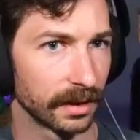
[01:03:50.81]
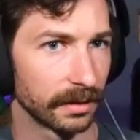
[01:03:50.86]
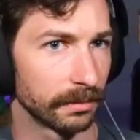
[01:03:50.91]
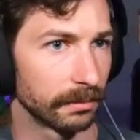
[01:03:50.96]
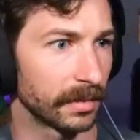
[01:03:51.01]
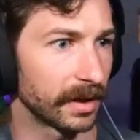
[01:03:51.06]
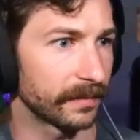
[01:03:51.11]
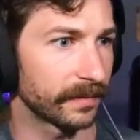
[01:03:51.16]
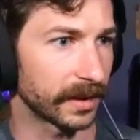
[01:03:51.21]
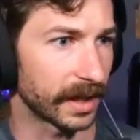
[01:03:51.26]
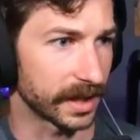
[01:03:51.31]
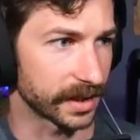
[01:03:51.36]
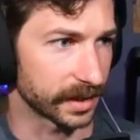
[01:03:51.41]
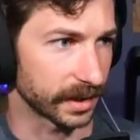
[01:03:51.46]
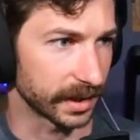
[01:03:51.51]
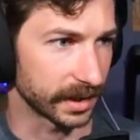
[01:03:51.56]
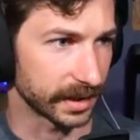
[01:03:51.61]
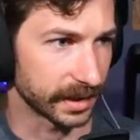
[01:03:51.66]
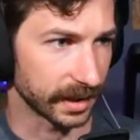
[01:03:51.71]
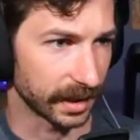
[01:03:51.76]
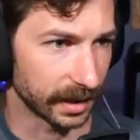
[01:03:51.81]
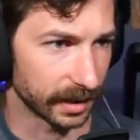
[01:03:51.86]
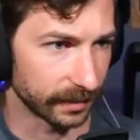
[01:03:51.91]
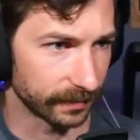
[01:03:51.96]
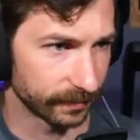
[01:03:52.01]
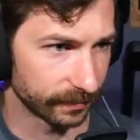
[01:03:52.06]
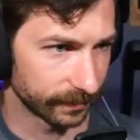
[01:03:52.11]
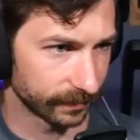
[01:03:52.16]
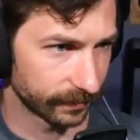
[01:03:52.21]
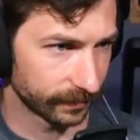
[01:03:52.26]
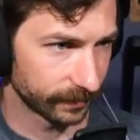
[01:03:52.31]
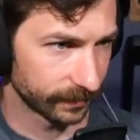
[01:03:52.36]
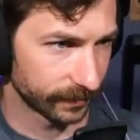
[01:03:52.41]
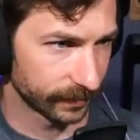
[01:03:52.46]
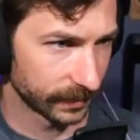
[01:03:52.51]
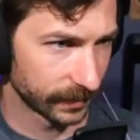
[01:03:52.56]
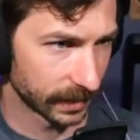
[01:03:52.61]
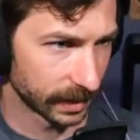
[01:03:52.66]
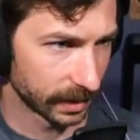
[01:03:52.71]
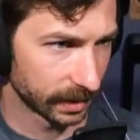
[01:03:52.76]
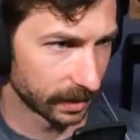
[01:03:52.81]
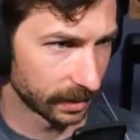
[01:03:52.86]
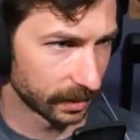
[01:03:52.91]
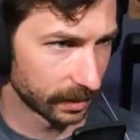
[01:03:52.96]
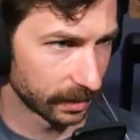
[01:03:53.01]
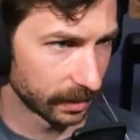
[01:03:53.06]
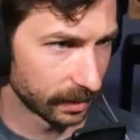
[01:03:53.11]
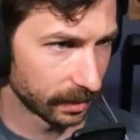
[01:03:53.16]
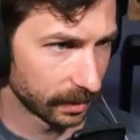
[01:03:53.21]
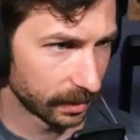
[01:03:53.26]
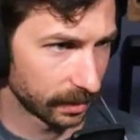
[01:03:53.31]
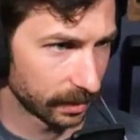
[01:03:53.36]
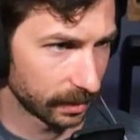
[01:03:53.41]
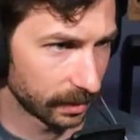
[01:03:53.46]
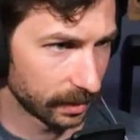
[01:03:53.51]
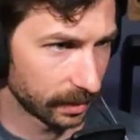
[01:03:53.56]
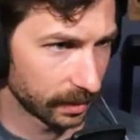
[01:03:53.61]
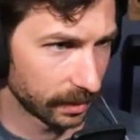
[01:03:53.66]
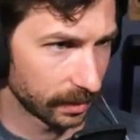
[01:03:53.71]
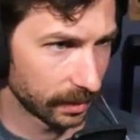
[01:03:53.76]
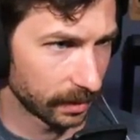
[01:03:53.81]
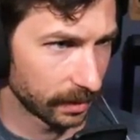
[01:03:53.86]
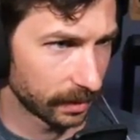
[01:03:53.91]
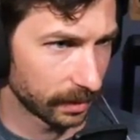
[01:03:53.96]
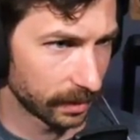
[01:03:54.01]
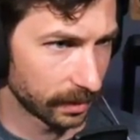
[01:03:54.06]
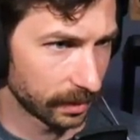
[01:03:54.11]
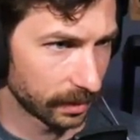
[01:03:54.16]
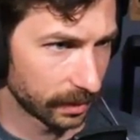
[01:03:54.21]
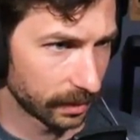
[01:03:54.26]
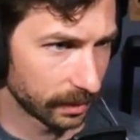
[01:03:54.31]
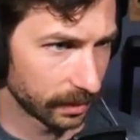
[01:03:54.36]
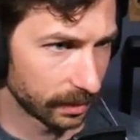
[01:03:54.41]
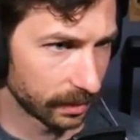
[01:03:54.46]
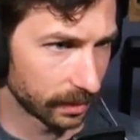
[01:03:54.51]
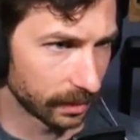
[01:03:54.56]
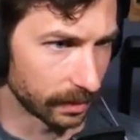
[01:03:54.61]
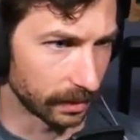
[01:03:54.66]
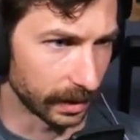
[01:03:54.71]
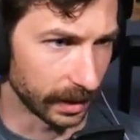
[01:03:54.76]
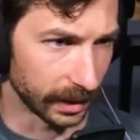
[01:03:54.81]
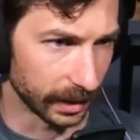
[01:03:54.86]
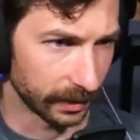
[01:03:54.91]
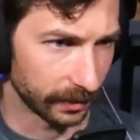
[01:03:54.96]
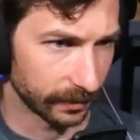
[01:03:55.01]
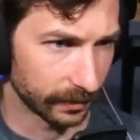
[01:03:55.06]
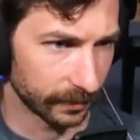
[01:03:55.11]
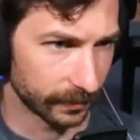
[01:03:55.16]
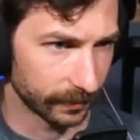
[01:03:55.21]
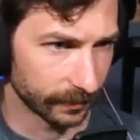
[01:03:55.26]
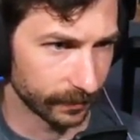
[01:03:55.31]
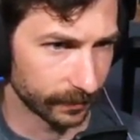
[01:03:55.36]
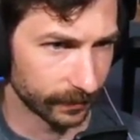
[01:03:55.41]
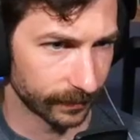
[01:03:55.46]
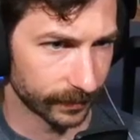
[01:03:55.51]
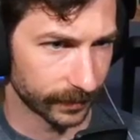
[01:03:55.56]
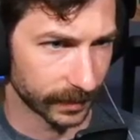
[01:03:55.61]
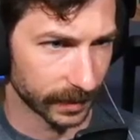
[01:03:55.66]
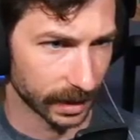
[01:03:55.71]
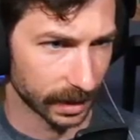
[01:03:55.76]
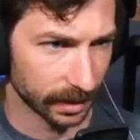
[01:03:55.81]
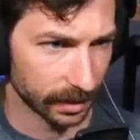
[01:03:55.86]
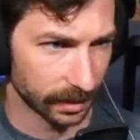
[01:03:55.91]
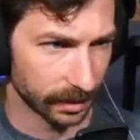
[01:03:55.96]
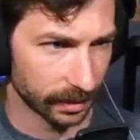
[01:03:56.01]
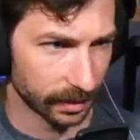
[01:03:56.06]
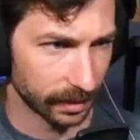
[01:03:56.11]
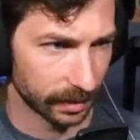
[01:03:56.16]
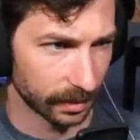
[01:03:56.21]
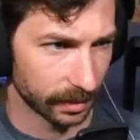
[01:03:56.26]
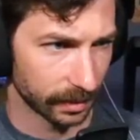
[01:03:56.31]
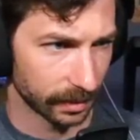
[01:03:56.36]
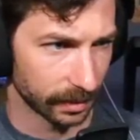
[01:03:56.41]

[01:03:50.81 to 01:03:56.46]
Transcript: My flashlight's dead. recording that you are dying for content. All right. Okay. Ah!